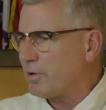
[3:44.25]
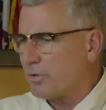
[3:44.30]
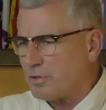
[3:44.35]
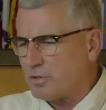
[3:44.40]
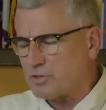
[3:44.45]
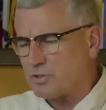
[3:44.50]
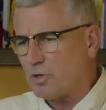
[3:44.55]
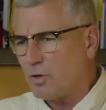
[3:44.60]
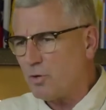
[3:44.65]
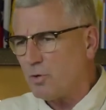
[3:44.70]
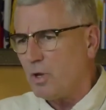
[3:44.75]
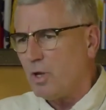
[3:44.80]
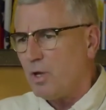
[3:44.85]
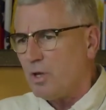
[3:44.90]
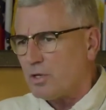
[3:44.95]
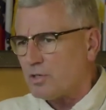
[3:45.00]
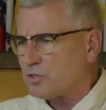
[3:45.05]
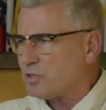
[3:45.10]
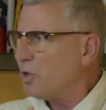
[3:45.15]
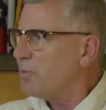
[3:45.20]
There's so
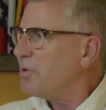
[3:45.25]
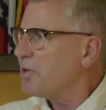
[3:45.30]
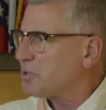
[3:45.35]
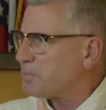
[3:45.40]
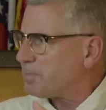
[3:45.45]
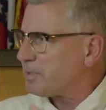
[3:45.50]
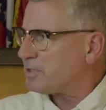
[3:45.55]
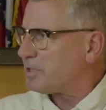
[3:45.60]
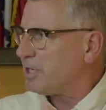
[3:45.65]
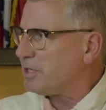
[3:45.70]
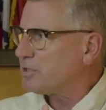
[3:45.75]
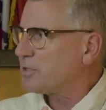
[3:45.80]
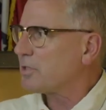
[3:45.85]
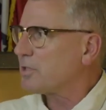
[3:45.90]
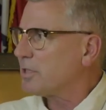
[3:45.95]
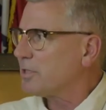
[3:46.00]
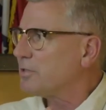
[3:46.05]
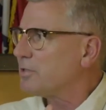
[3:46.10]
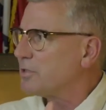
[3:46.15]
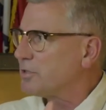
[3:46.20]
much
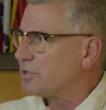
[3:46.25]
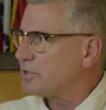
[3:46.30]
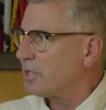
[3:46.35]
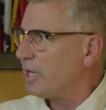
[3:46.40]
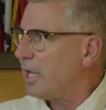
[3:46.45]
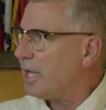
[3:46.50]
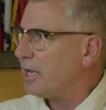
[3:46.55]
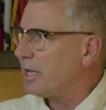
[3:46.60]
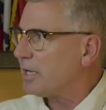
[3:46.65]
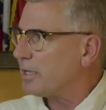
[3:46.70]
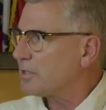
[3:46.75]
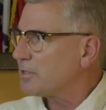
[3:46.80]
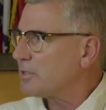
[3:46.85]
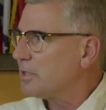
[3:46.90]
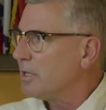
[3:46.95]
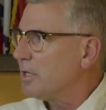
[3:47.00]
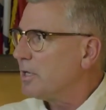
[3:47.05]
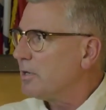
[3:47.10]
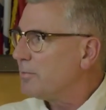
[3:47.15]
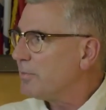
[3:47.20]
potential in the genetics,
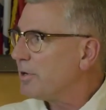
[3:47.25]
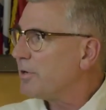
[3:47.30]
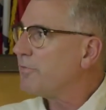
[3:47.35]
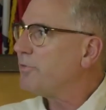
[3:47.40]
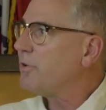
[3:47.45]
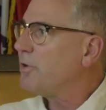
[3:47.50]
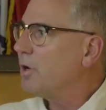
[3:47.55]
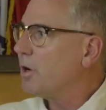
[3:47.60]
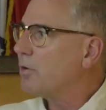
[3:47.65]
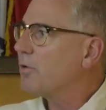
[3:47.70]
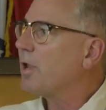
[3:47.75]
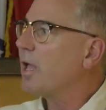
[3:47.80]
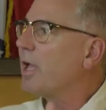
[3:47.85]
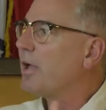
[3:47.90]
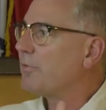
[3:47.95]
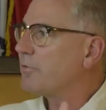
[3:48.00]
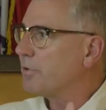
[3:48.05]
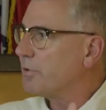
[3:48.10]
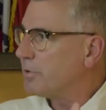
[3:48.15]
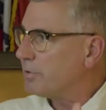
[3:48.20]
but if you don't
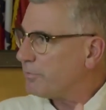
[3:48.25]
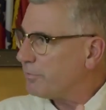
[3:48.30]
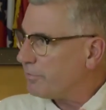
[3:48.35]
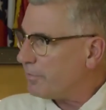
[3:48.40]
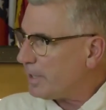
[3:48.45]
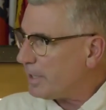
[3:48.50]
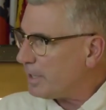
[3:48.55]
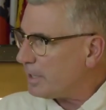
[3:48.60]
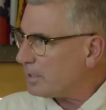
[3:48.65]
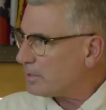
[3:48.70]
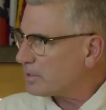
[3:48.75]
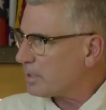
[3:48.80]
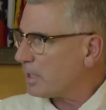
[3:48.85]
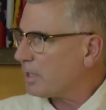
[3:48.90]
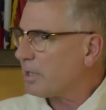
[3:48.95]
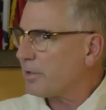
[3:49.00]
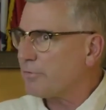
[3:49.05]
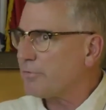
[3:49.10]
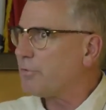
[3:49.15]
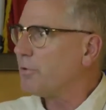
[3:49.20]
have good feed, it's kind
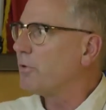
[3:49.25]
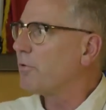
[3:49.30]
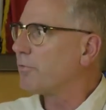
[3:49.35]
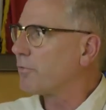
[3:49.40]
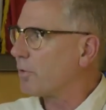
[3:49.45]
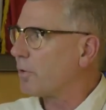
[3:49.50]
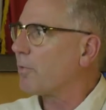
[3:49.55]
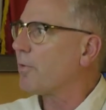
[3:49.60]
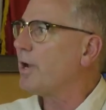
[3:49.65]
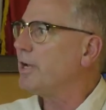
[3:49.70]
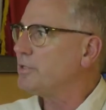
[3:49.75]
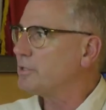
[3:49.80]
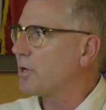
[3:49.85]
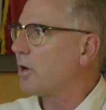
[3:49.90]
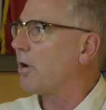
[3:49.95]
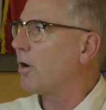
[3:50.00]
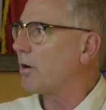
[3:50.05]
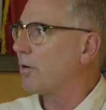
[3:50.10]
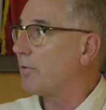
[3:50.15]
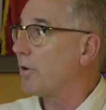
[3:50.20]
of like fuel for a race
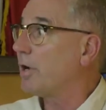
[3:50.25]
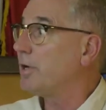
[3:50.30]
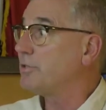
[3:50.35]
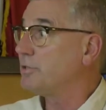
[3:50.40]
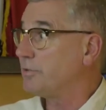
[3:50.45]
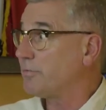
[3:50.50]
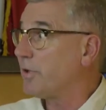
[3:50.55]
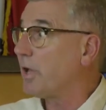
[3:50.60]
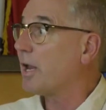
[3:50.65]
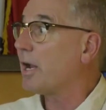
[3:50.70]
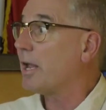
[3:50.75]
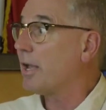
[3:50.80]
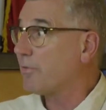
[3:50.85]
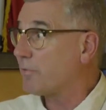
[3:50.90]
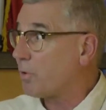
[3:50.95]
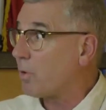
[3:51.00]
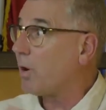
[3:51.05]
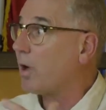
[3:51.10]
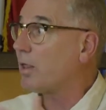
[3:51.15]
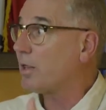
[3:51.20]
car, right? You've got to have
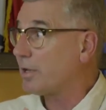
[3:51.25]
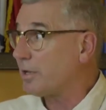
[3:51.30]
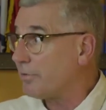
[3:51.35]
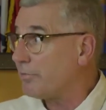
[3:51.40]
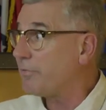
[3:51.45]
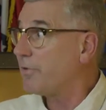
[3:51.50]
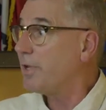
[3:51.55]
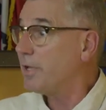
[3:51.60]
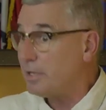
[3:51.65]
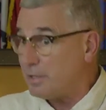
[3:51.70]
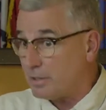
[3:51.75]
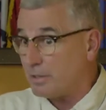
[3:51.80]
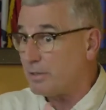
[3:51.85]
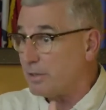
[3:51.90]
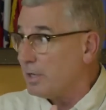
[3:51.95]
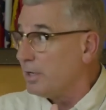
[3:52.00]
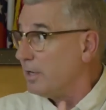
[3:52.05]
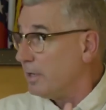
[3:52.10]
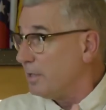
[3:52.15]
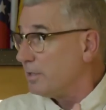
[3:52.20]
quality feed to
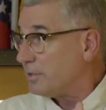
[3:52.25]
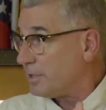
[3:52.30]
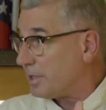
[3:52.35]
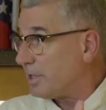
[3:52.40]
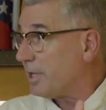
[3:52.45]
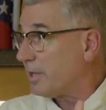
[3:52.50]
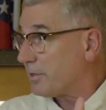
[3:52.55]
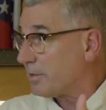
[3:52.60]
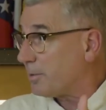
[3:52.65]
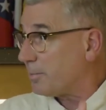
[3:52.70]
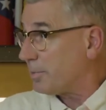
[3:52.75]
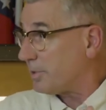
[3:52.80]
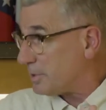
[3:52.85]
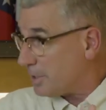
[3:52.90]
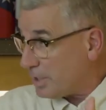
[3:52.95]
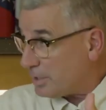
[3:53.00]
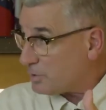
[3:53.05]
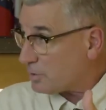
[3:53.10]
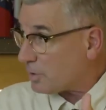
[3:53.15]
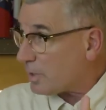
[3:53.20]
get the
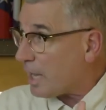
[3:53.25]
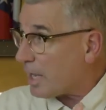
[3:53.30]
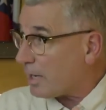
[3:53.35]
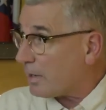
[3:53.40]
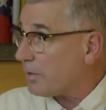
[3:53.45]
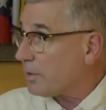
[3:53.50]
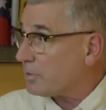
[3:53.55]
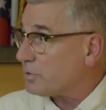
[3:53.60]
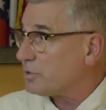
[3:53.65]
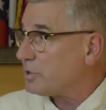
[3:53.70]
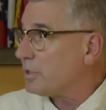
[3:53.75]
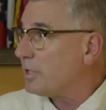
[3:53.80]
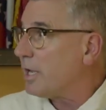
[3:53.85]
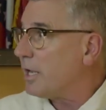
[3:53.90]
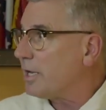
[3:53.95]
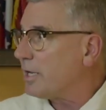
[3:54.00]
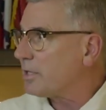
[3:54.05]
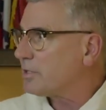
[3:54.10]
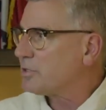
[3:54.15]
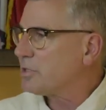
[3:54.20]
potential out of those
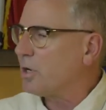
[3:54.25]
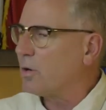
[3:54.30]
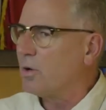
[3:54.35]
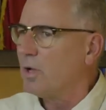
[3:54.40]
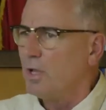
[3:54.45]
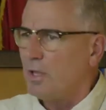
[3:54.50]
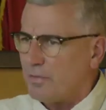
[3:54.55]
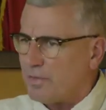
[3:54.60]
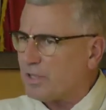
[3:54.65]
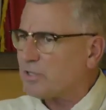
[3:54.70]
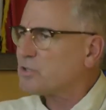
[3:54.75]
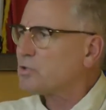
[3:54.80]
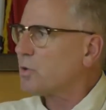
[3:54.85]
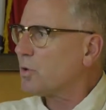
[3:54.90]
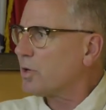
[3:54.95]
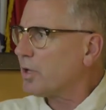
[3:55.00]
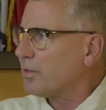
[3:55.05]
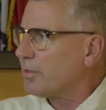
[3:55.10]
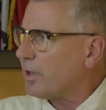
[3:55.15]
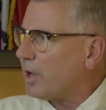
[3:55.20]
genetics. So that's
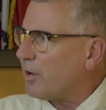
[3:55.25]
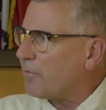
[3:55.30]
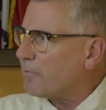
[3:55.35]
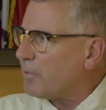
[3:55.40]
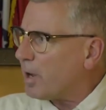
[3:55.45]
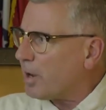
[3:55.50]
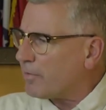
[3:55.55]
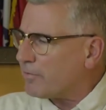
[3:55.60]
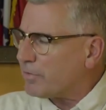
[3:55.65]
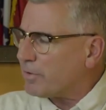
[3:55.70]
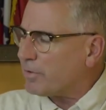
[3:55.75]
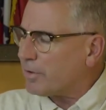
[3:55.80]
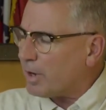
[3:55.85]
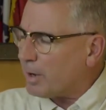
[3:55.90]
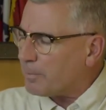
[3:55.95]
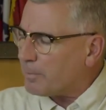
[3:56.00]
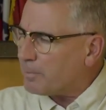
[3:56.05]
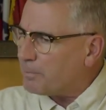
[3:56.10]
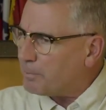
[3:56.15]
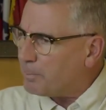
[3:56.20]
sort of a
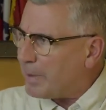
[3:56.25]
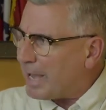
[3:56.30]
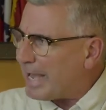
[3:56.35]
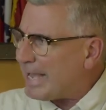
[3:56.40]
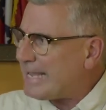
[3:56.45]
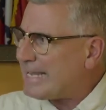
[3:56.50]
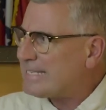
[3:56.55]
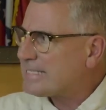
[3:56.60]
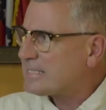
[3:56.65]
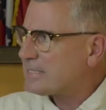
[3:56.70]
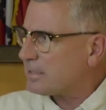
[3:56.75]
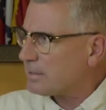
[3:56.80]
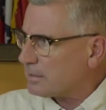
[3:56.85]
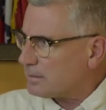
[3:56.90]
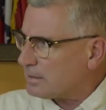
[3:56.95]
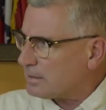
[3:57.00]
base